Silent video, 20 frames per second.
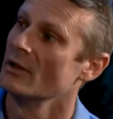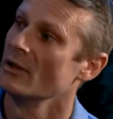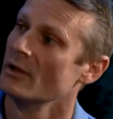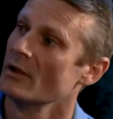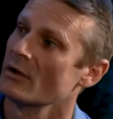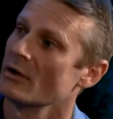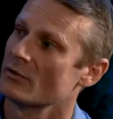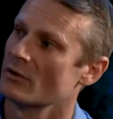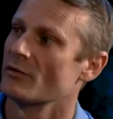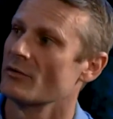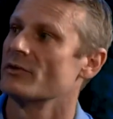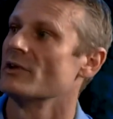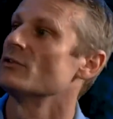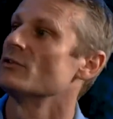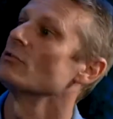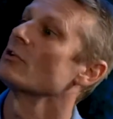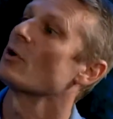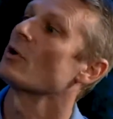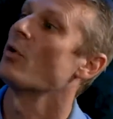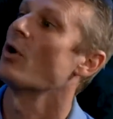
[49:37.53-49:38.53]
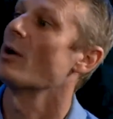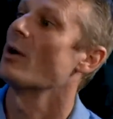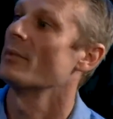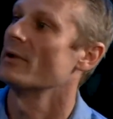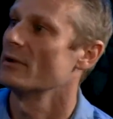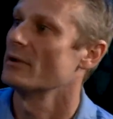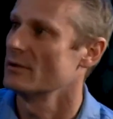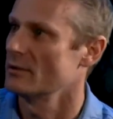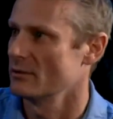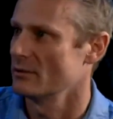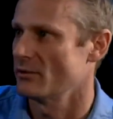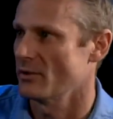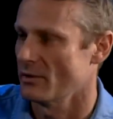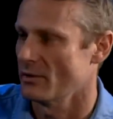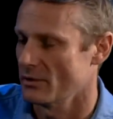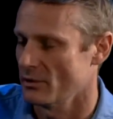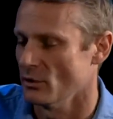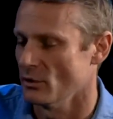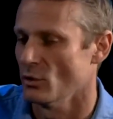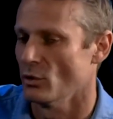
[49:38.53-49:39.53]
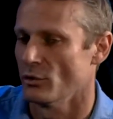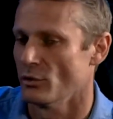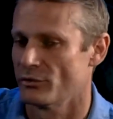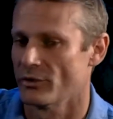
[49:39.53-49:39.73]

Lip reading: because obviously it's a requirement, so under law.